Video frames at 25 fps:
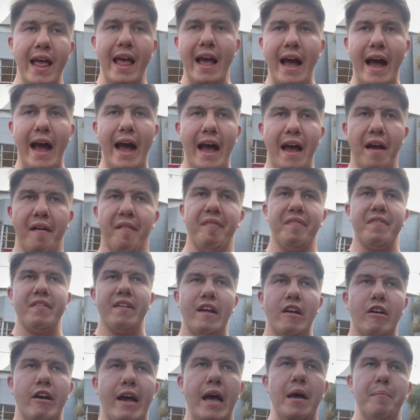at
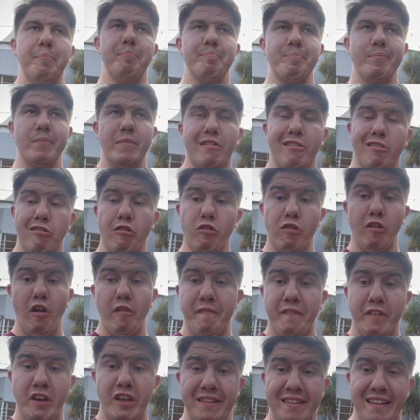um, Studio
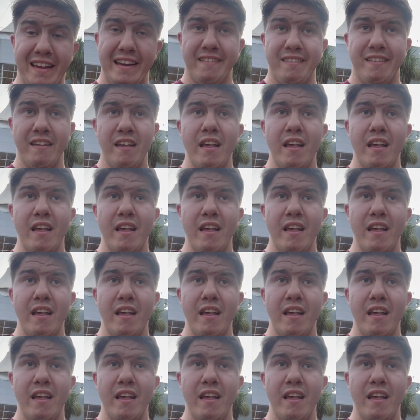36,